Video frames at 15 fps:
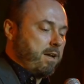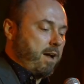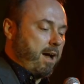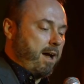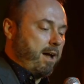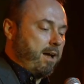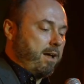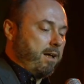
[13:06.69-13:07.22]

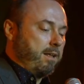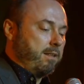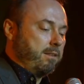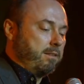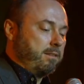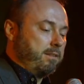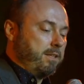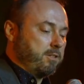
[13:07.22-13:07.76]
Uh,
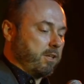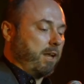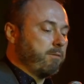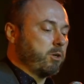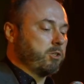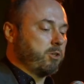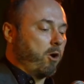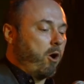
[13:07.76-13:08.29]
These
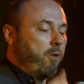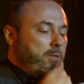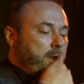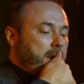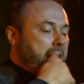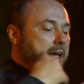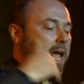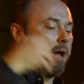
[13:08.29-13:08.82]
lovers on the
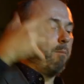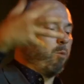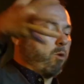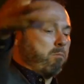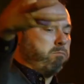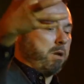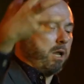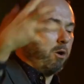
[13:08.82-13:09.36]
lam were
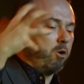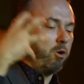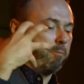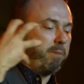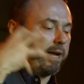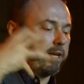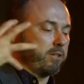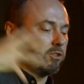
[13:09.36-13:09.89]
blown
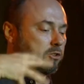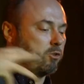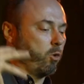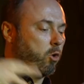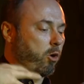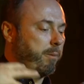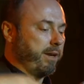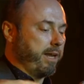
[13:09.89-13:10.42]
by a
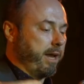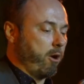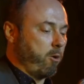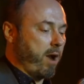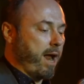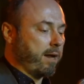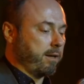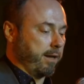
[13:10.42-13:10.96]
storm into
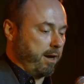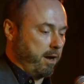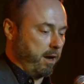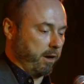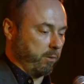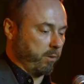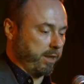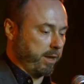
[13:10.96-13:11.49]

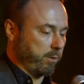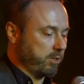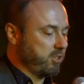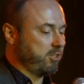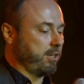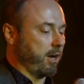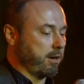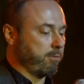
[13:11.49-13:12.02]
Heracleion, where they were
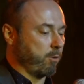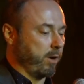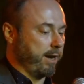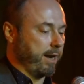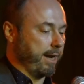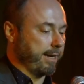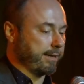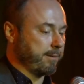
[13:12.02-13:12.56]
stuck for a
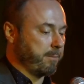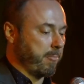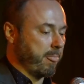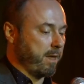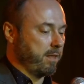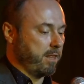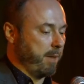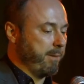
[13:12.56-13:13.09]
night.
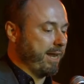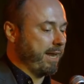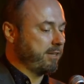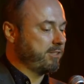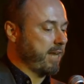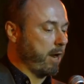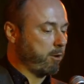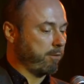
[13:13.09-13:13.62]
They made a
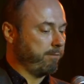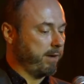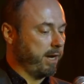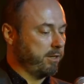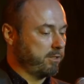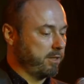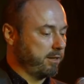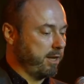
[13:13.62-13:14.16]

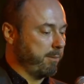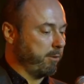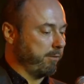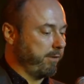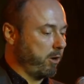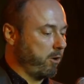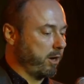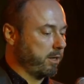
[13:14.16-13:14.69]
sacrifice at the temple of
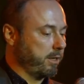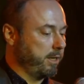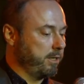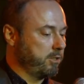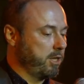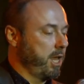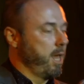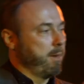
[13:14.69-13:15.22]

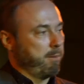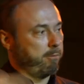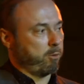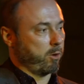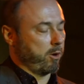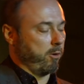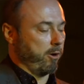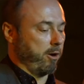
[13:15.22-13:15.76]
Heracles
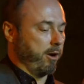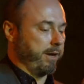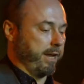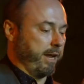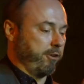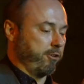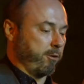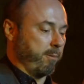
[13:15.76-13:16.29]
before going on to
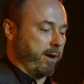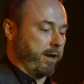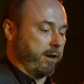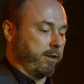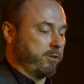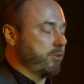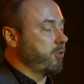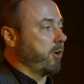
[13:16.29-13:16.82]
Asia
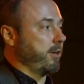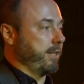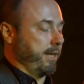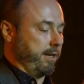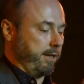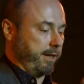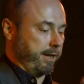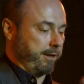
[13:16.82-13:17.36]
Minor to start the
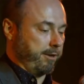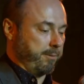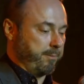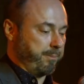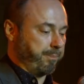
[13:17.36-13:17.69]
Iliad.